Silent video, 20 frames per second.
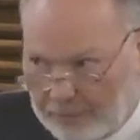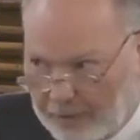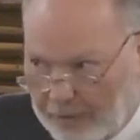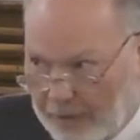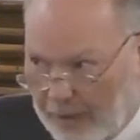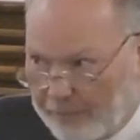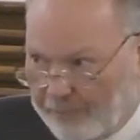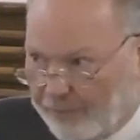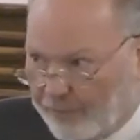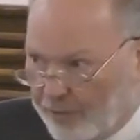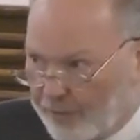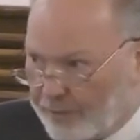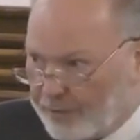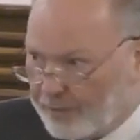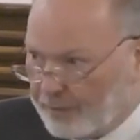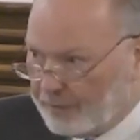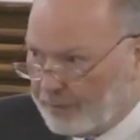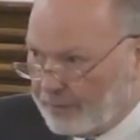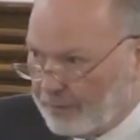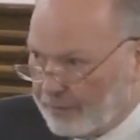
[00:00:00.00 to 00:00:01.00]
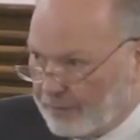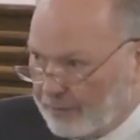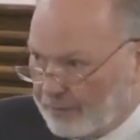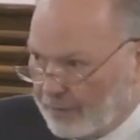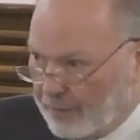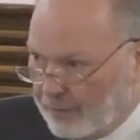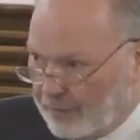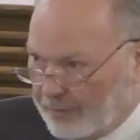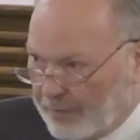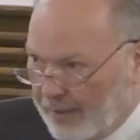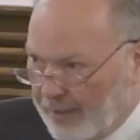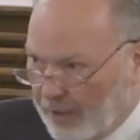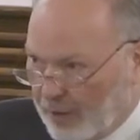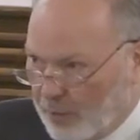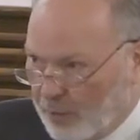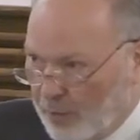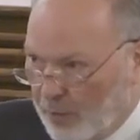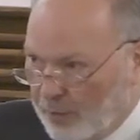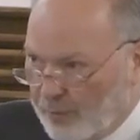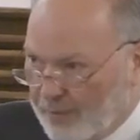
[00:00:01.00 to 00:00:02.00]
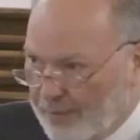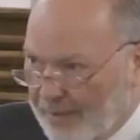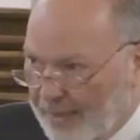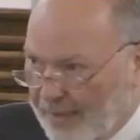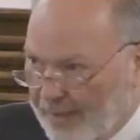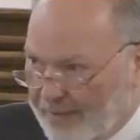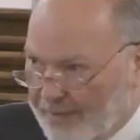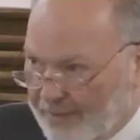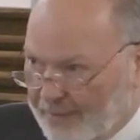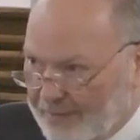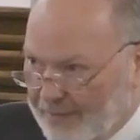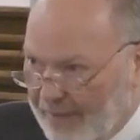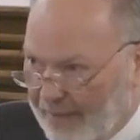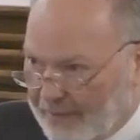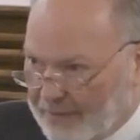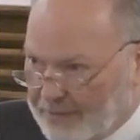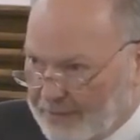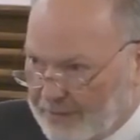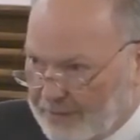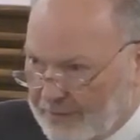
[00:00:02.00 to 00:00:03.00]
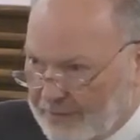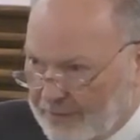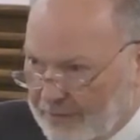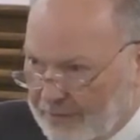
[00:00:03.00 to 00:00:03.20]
comfort. Okay, a quote out of the text.